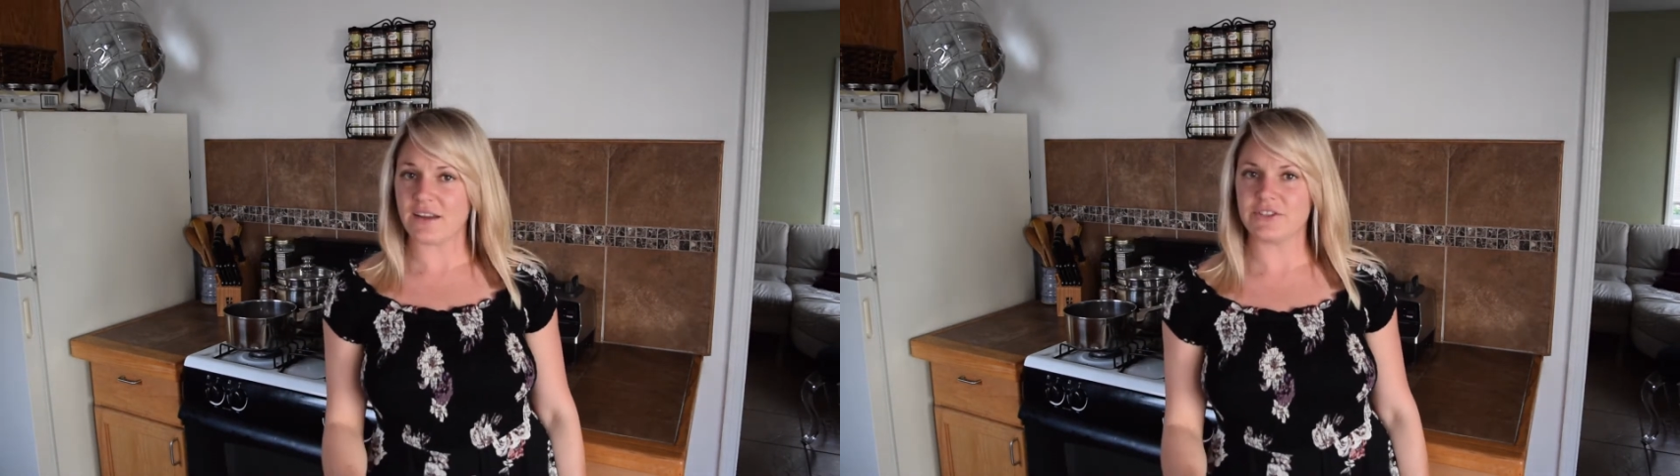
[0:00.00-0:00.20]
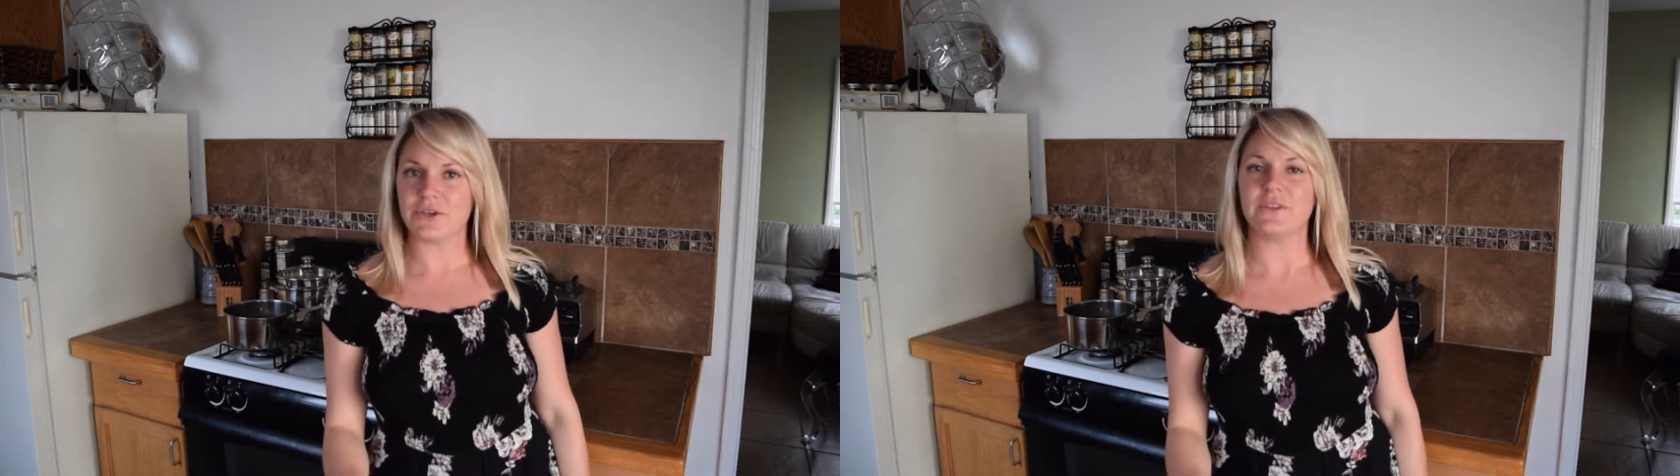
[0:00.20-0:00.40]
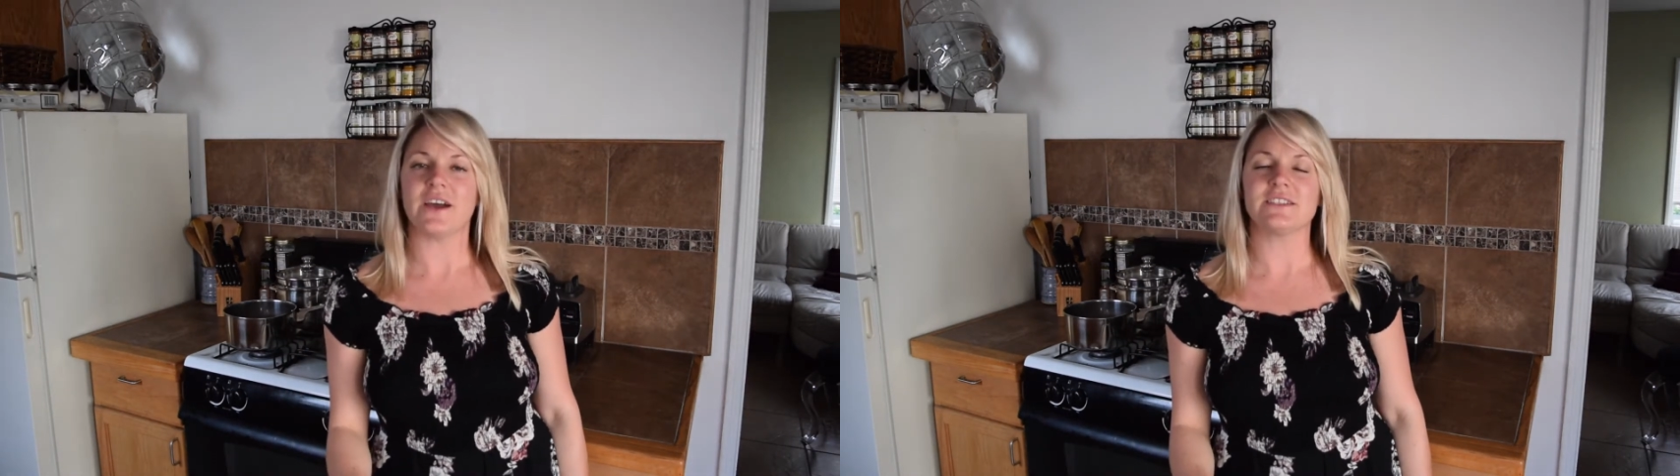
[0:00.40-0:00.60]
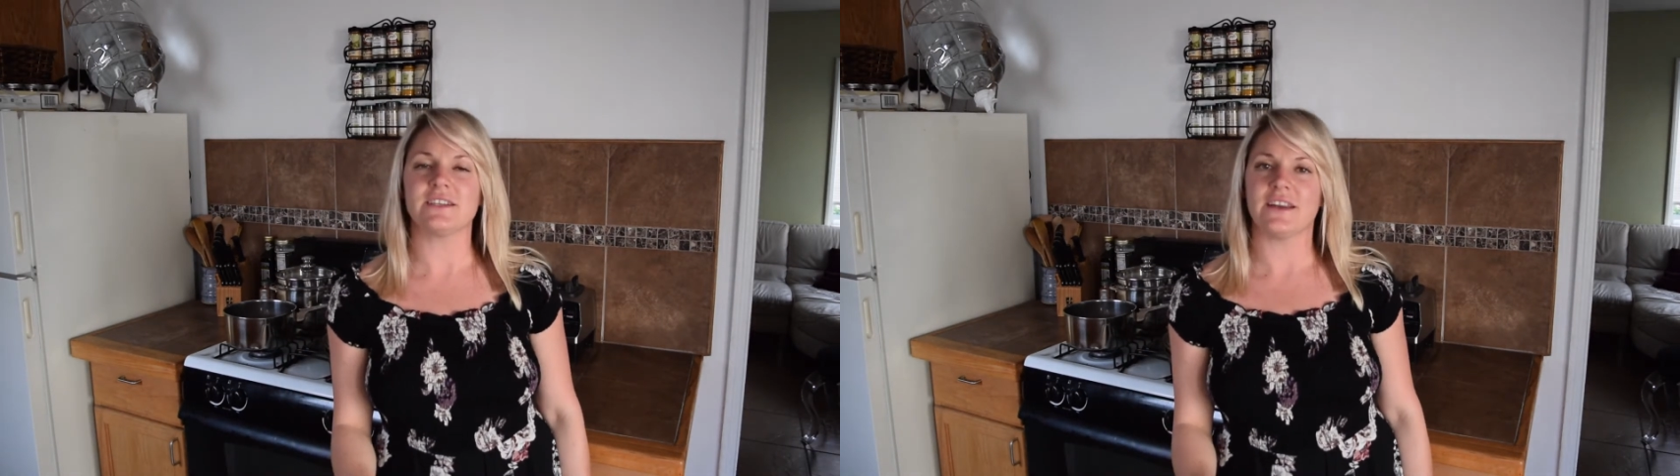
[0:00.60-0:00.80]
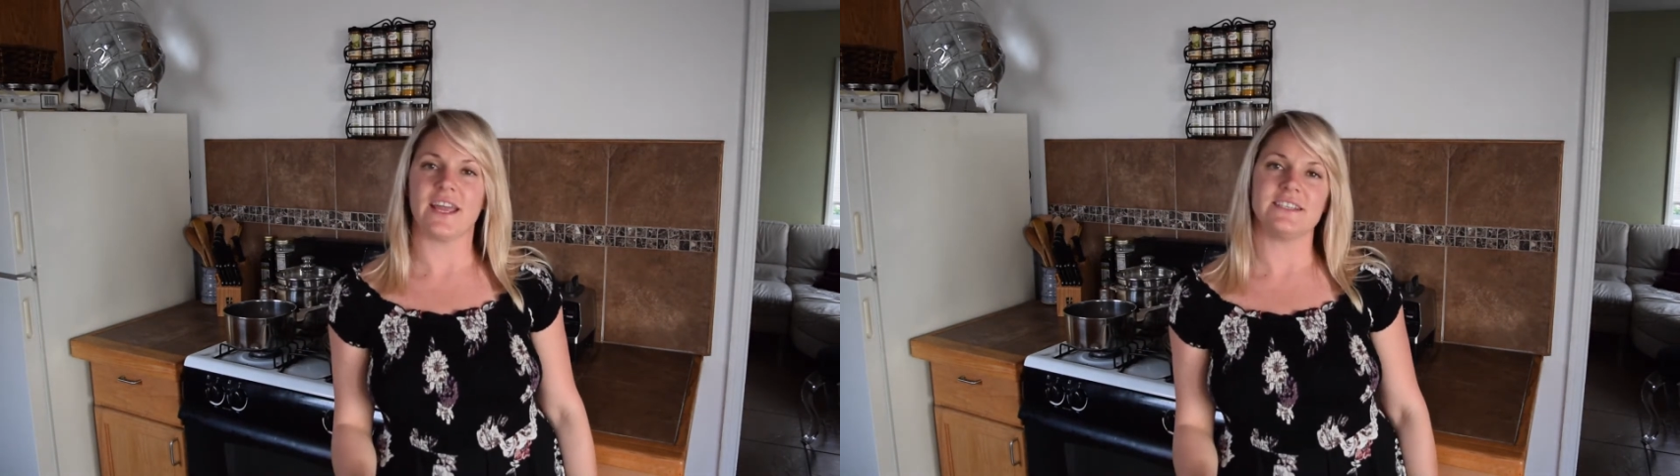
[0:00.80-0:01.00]
of
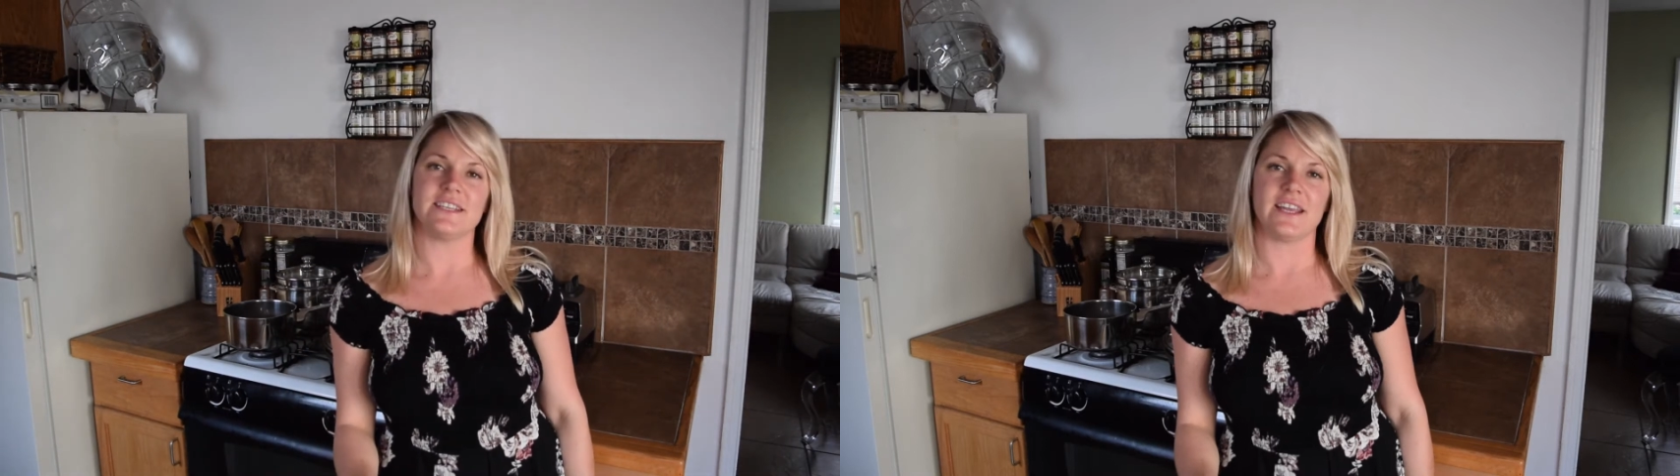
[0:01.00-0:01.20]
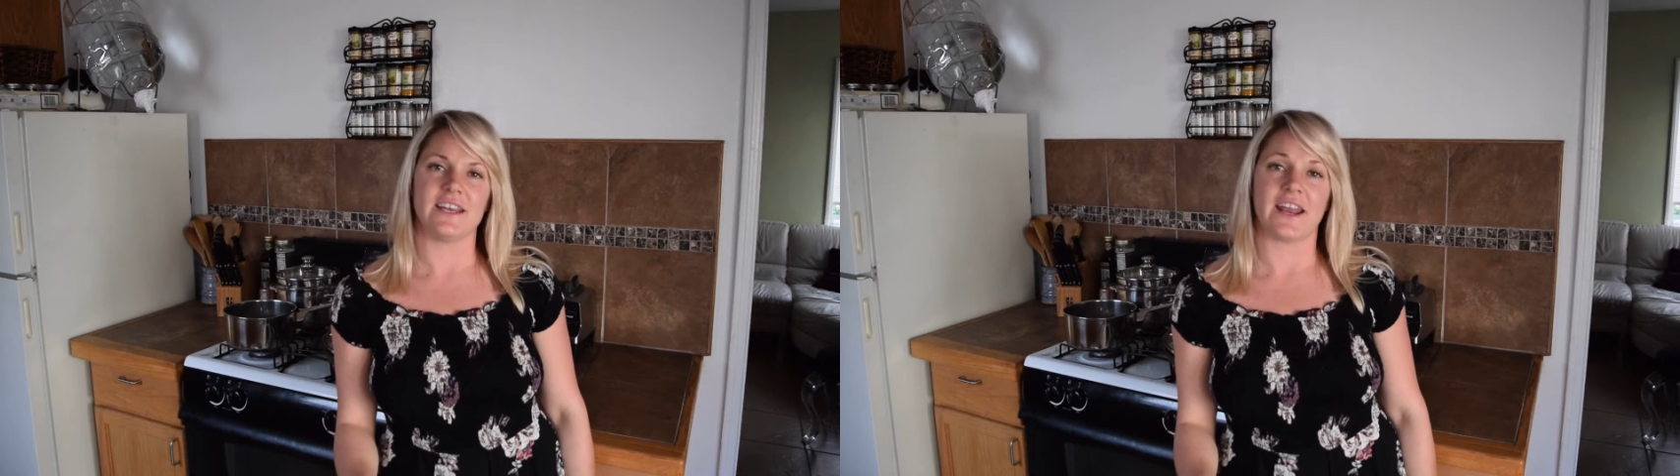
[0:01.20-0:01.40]
2018